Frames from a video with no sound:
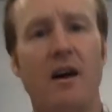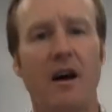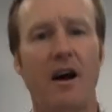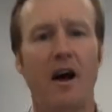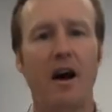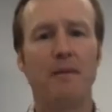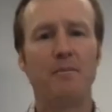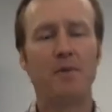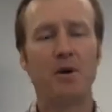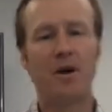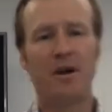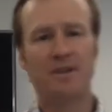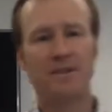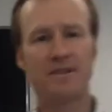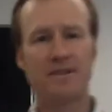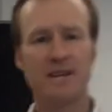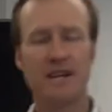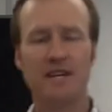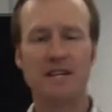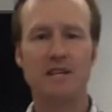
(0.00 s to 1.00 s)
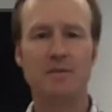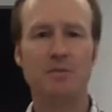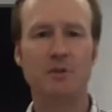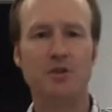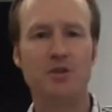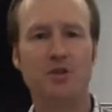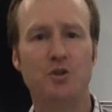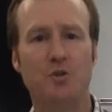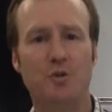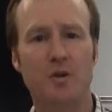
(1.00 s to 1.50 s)
I'm not said to be
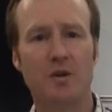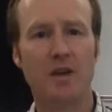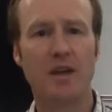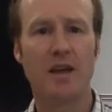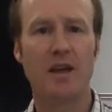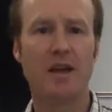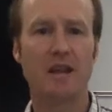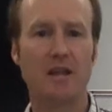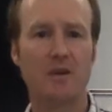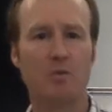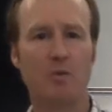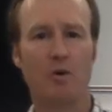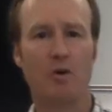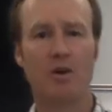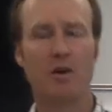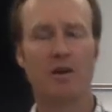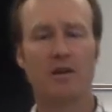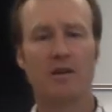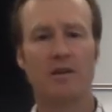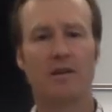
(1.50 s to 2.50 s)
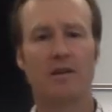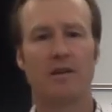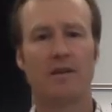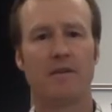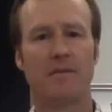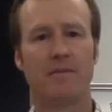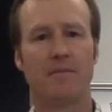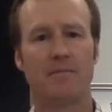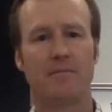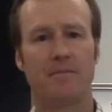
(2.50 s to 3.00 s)
doing any work.
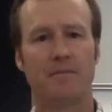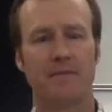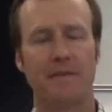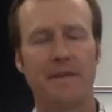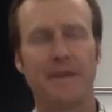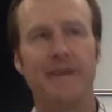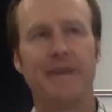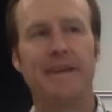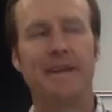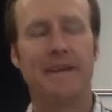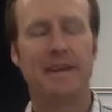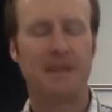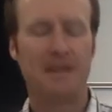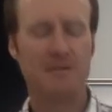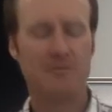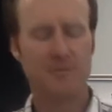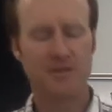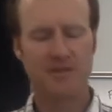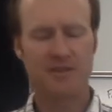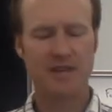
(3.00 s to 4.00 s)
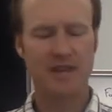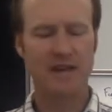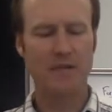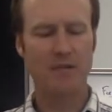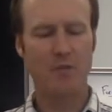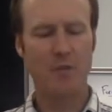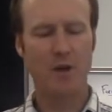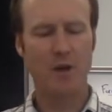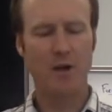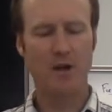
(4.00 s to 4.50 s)
In the
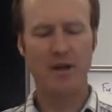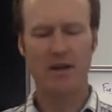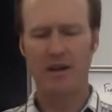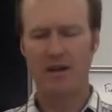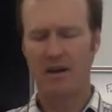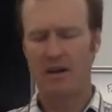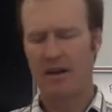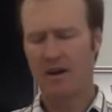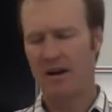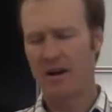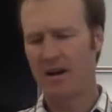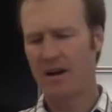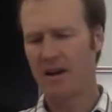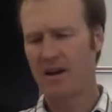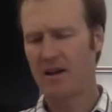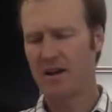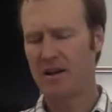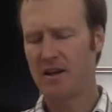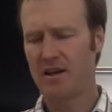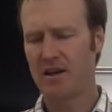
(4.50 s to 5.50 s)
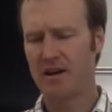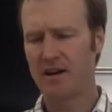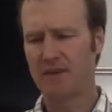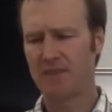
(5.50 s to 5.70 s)
same way, an